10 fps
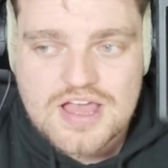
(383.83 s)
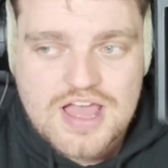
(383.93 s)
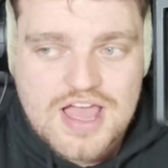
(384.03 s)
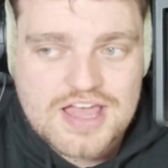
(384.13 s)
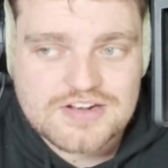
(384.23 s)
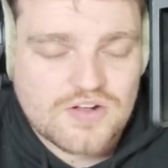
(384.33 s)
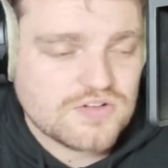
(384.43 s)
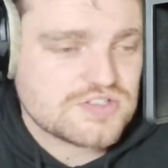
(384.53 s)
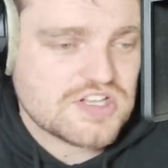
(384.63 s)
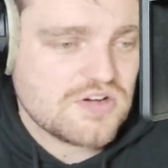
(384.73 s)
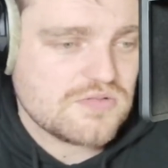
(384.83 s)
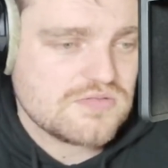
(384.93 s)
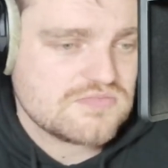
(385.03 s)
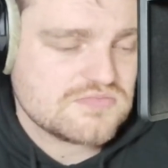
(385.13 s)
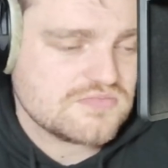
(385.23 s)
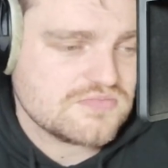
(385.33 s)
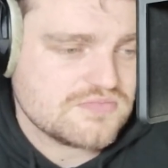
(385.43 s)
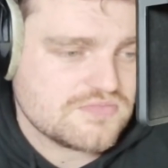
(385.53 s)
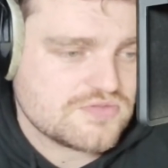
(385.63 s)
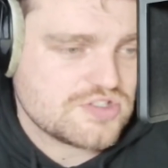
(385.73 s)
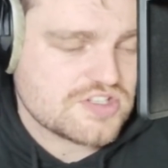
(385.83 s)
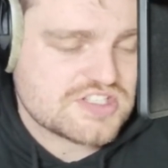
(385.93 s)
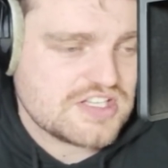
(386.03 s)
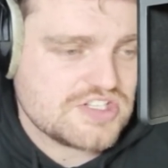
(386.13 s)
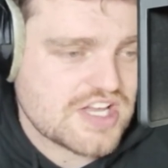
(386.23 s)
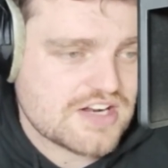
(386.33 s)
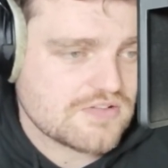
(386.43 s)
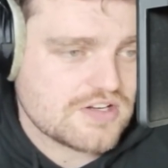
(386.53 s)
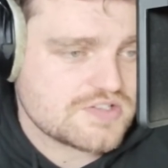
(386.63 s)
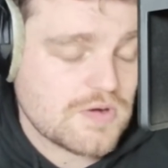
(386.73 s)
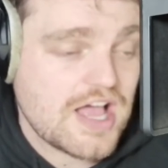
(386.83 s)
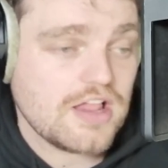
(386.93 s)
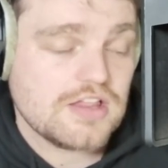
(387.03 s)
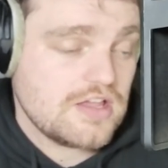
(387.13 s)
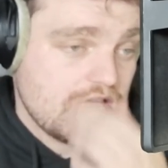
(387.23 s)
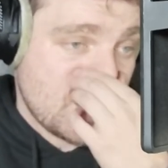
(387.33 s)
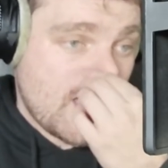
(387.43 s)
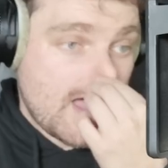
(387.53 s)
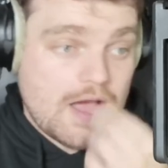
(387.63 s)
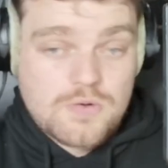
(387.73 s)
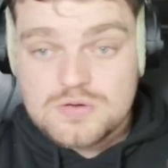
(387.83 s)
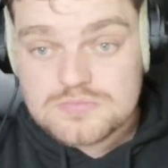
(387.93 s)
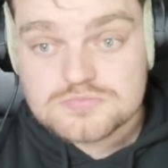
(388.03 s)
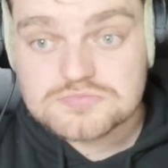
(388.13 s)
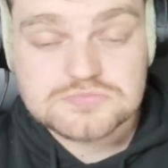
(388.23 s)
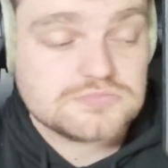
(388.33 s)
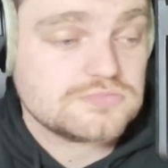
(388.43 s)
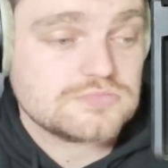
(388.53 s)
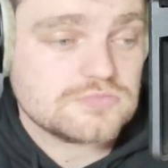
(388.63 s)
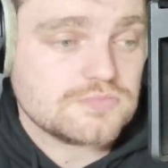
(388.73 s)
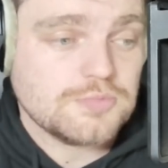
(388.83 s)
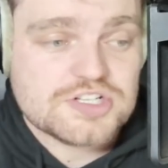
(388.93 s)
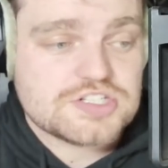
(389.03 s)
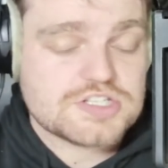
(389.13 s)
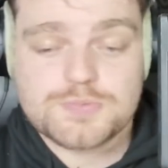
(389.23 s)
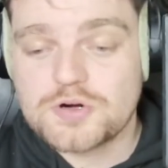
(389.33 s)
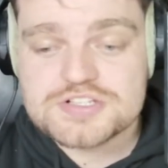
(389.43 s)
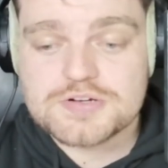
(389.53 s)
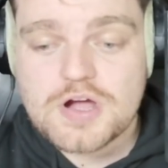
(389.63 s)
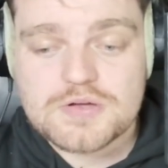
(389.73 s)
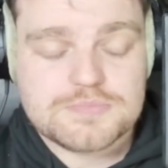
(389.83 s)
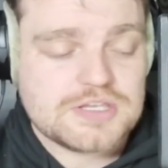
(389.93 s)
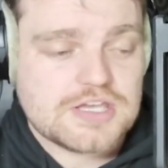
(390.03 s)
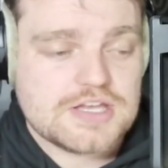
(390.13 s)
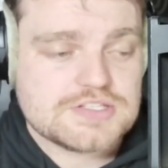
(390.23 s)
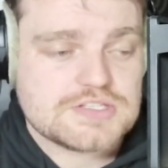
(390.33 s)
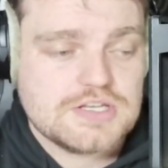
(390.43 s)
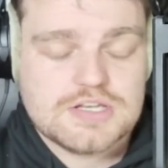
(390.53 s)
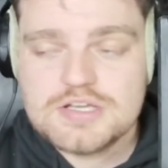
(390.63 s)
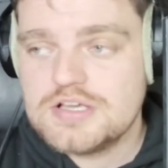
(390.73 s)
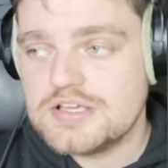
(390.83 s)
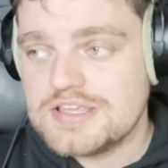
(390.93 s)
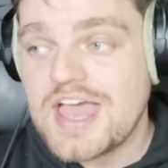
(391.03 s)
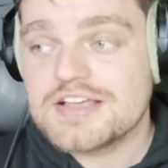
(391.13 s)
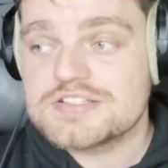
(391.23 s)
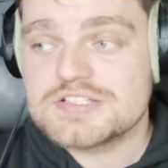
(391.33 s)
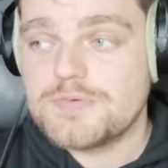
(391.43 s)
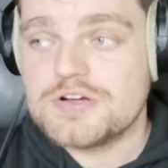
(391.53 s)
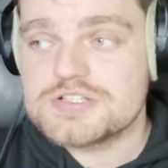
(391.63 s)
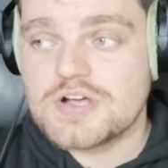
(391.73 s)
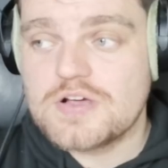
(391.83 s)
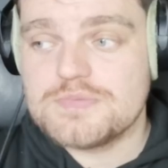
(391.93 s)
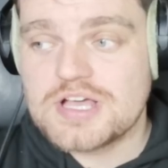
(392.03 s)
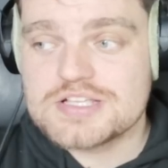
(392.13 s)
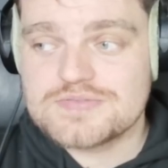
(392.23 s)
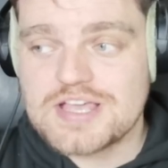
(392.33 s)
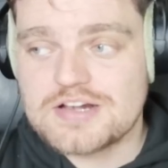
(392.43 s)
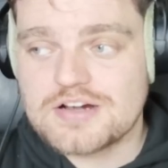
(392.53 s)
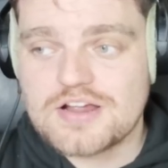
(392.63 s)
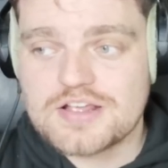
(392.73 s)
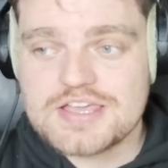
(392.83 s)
And also, just in general as well, how much the sport is growing. Because, yes, the sport is growing because of Caitlin Clark.